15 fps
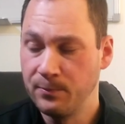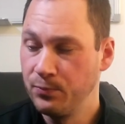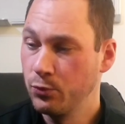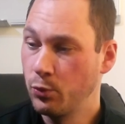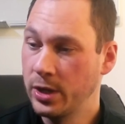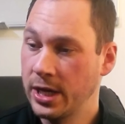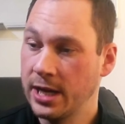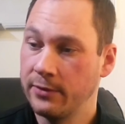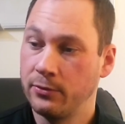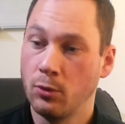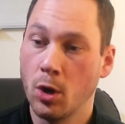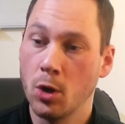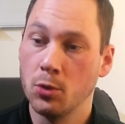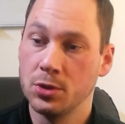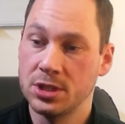We have
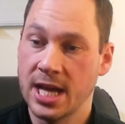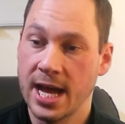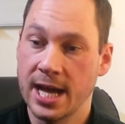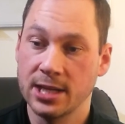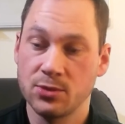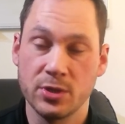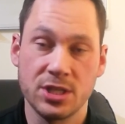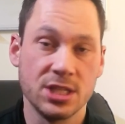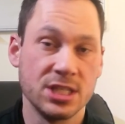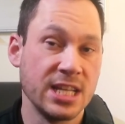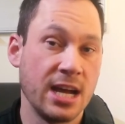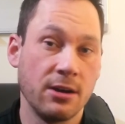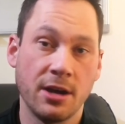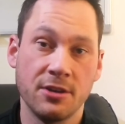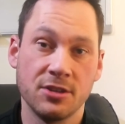road tax, which is now
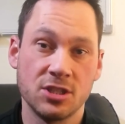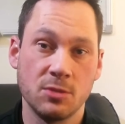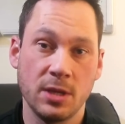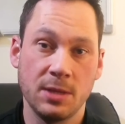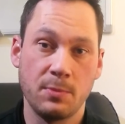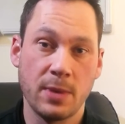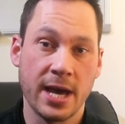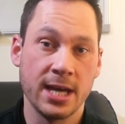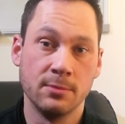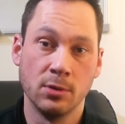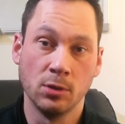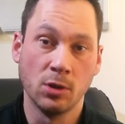going to be payable